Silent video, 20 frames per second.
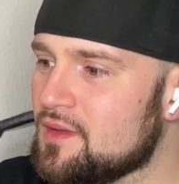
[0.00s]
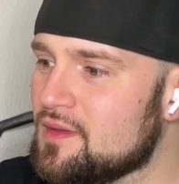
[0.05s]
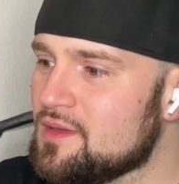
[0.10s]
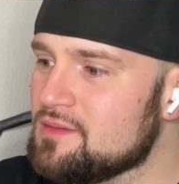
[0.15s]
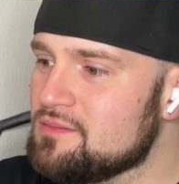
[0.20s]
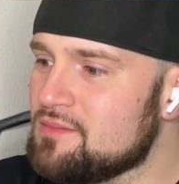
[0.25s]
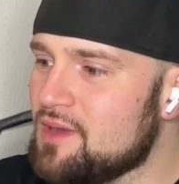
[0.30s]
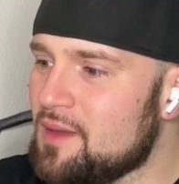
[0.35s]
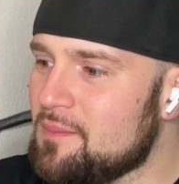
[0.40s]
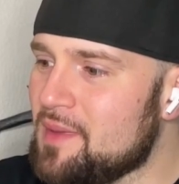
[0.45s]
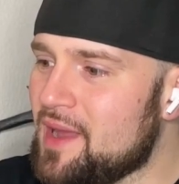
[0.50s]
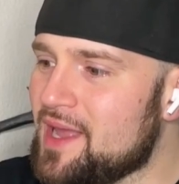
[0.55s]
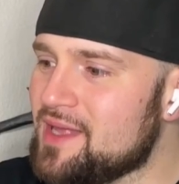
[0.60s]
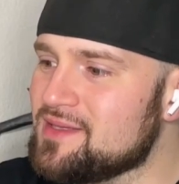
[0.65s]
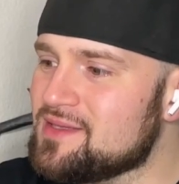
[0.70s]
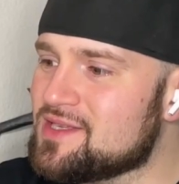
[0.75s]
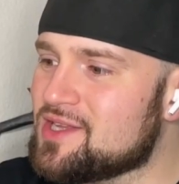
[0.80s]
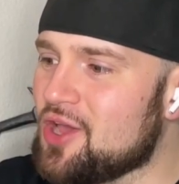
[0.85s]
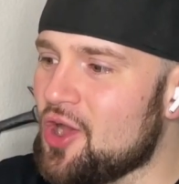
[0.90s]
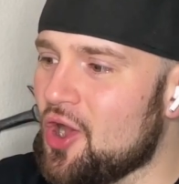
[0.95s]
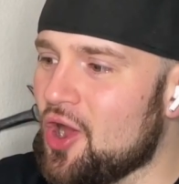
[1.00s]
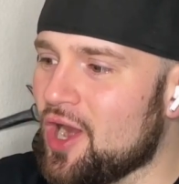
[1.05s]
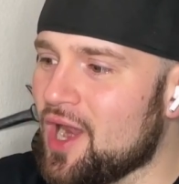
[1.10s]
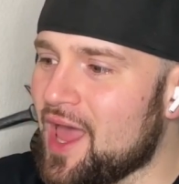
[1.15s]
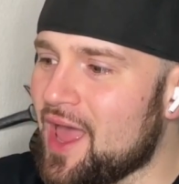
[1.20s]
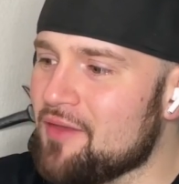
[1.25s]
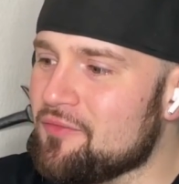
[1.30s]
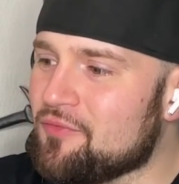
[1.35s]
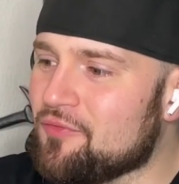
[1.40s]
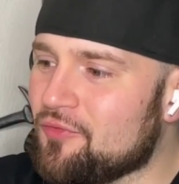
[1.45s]
My man got
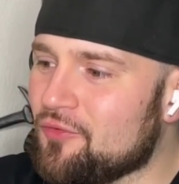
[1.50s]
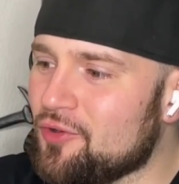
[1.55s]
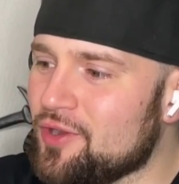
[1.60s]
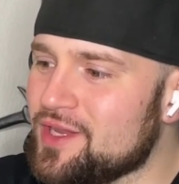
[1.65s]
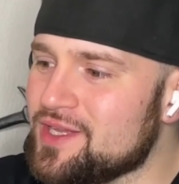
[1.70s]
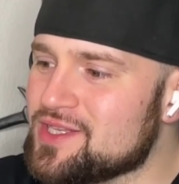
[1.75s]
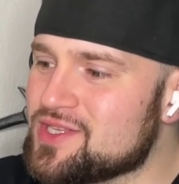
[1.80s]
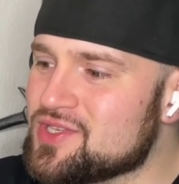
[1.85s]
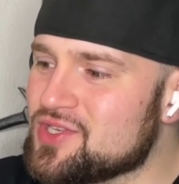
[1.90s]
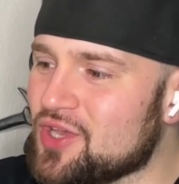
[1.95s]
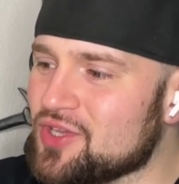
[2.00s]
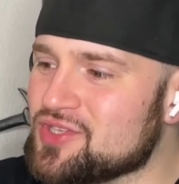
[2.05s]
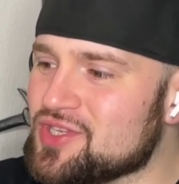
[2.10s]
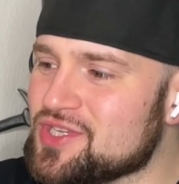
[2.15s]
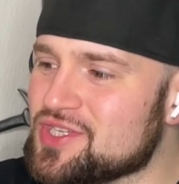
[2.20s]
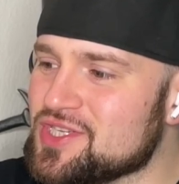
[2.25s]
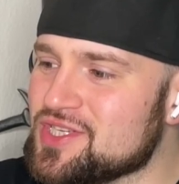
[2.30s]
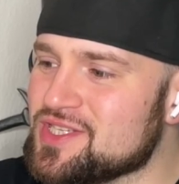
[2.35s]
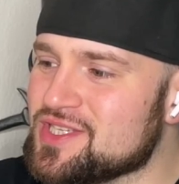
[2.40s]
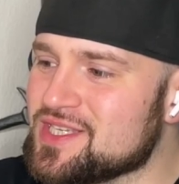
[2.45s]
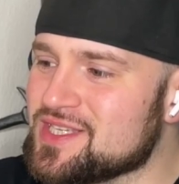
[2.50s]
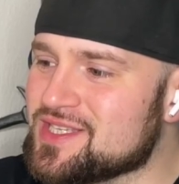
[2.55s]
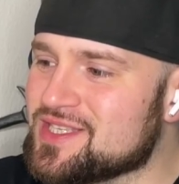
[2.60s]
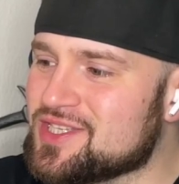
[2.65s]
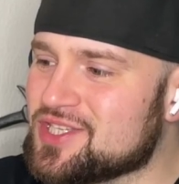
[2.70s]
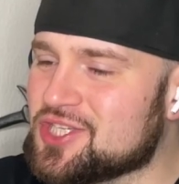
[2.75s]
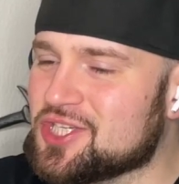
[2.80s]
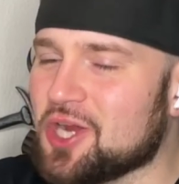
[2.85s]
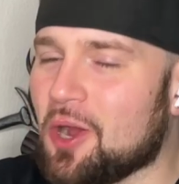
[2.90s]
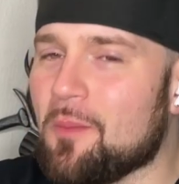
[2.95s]
like 3 sausages just
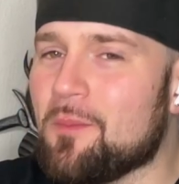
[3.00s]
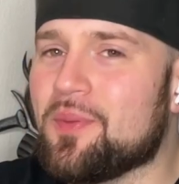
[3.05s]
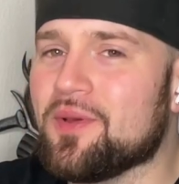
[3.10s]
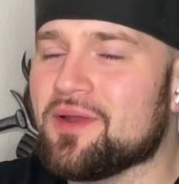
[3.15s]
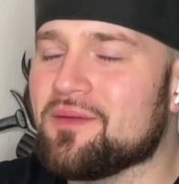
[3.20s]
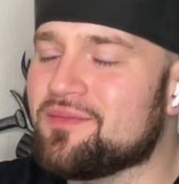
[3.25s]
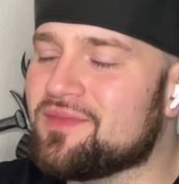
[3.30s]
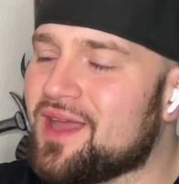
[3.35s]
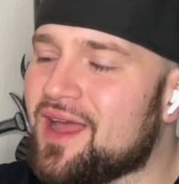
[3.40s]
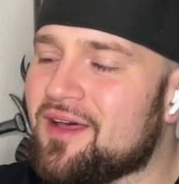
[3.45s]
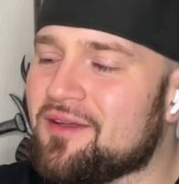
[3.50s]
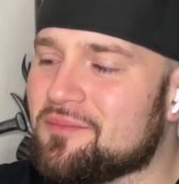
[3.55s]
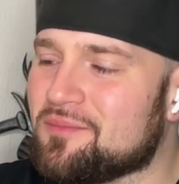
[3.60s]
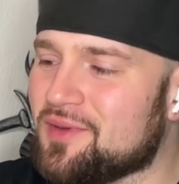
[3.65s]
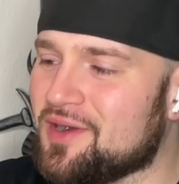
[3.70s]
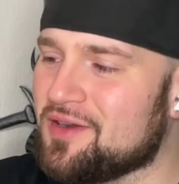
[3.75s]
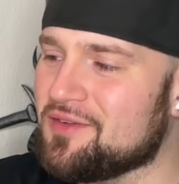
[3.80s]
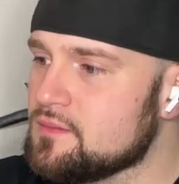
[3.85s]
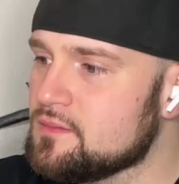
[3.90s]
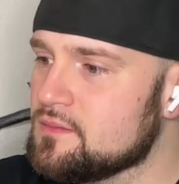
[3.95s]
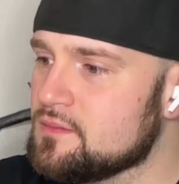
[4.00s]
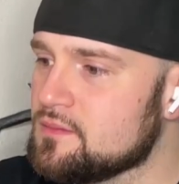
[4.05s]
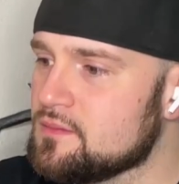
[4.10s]
chomping them down, bruv.